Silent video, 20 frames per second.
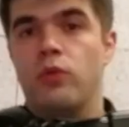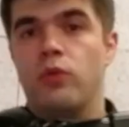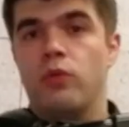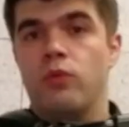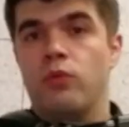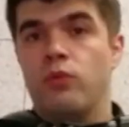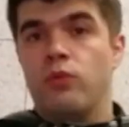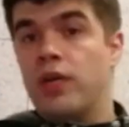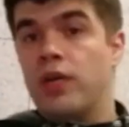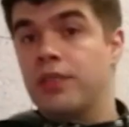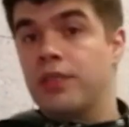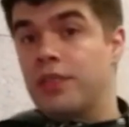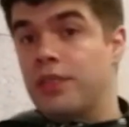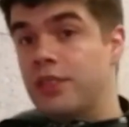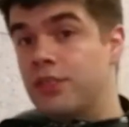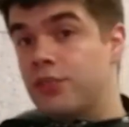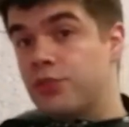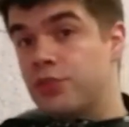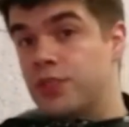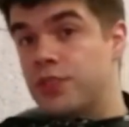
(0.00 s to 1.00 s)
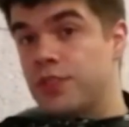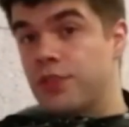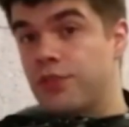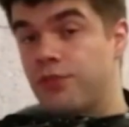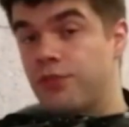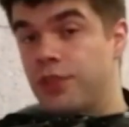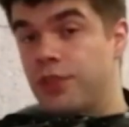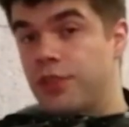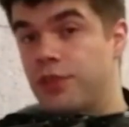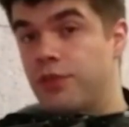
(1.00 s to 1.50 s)
One interesting
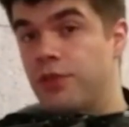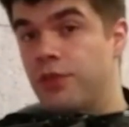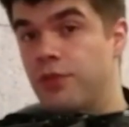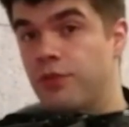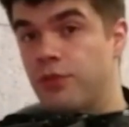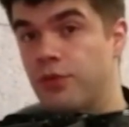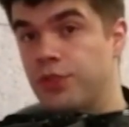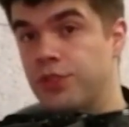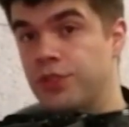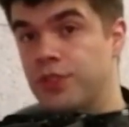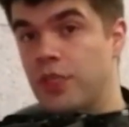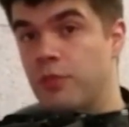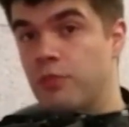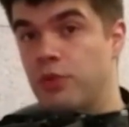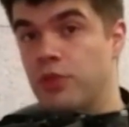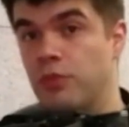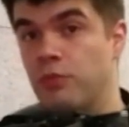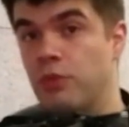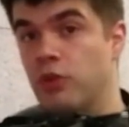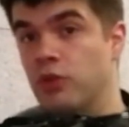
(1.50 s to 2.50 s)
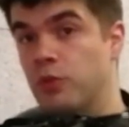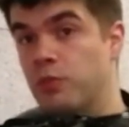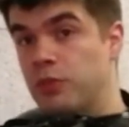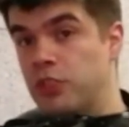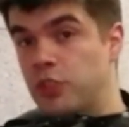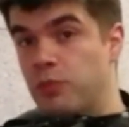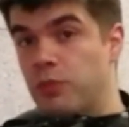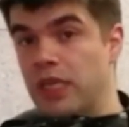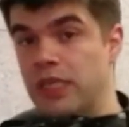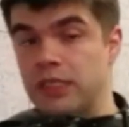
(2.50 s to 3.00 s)
thing, for example, about
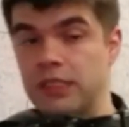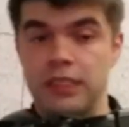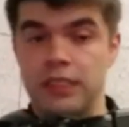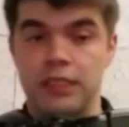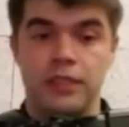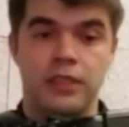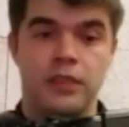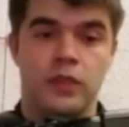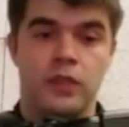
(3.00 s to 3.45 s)
pitch bending,